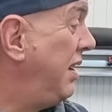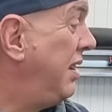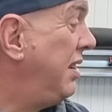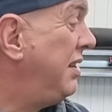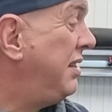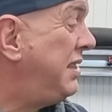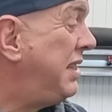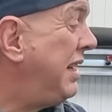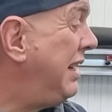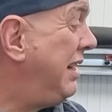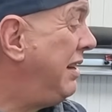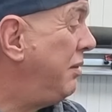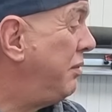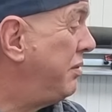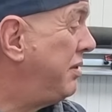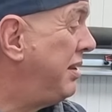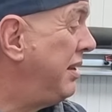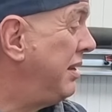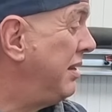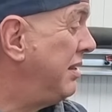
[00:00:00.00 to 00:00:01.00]
Silly
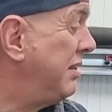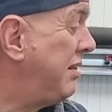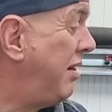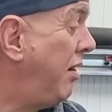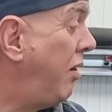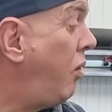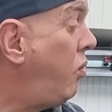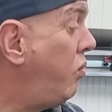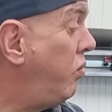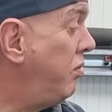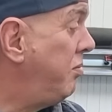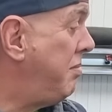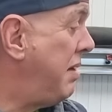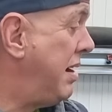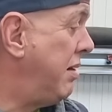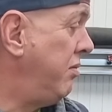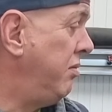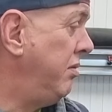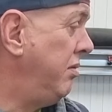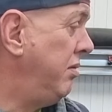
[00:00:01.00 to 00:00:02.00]
little things like a horn
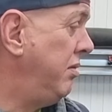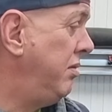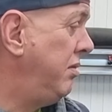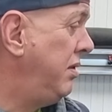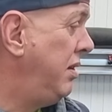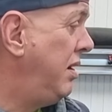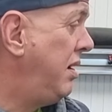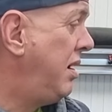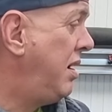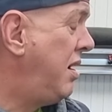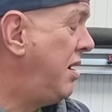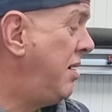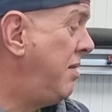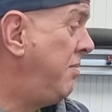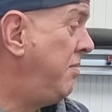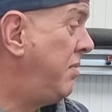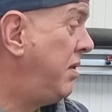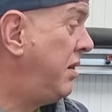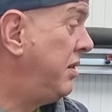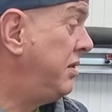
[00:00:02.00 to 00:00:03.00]
mount.
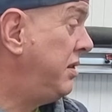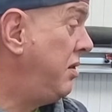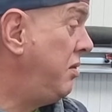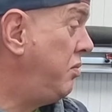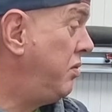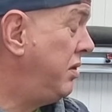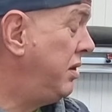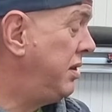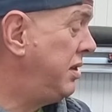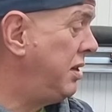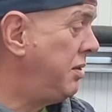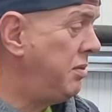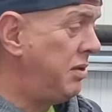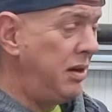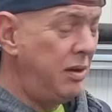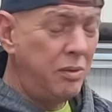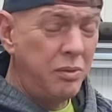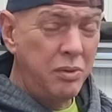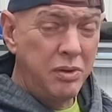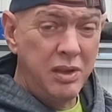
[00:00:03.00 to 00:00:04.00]
I do want to do a
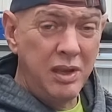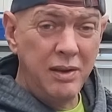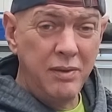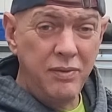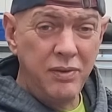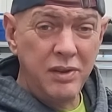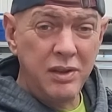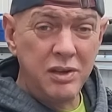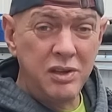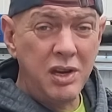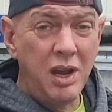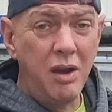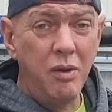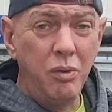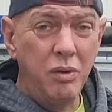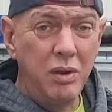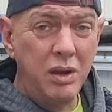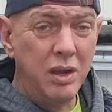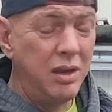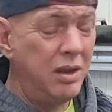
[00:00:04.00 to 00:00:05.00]
little thing for the
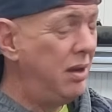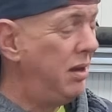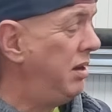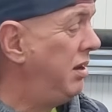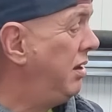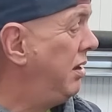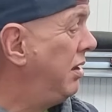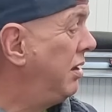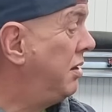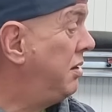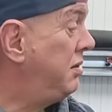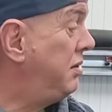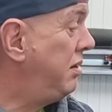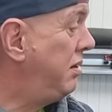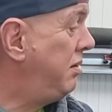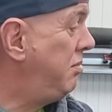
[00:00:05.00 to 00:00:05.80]
choke, because at the